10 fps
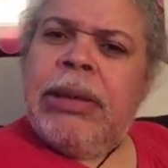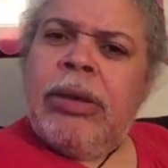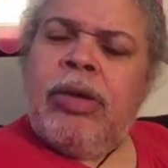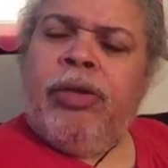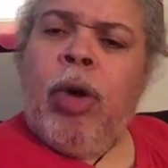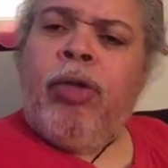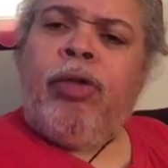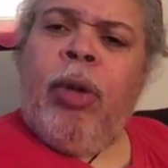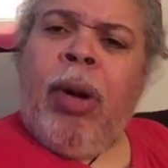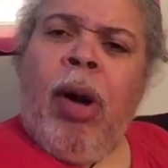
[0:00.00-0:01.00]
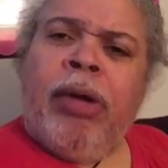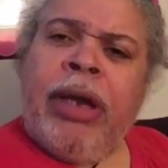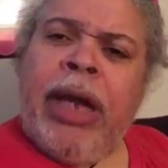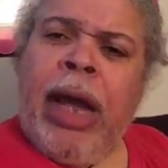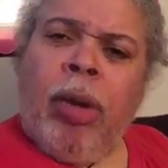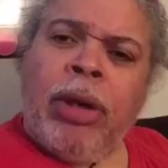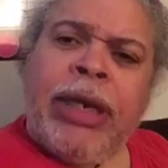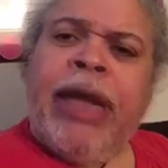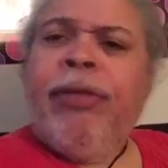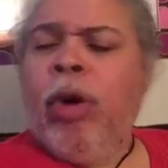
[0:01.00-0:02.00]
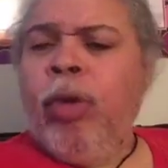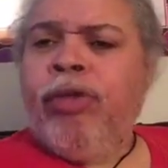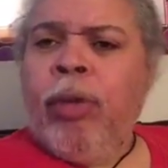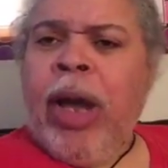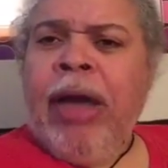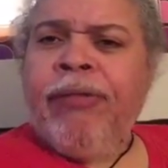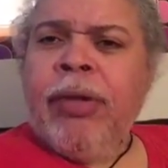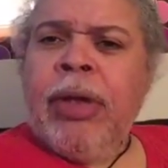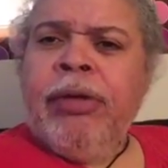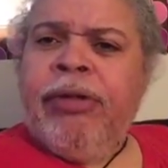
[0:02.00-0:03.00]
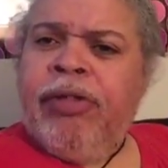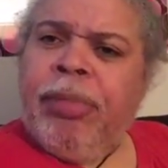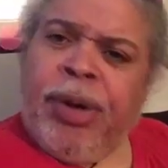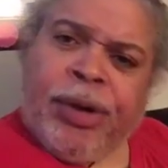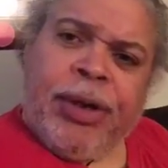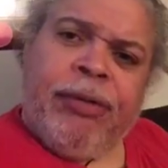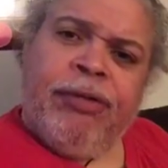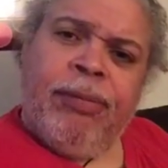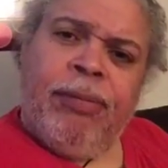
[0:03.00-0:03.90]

to those who are elderly and those who have disabilities.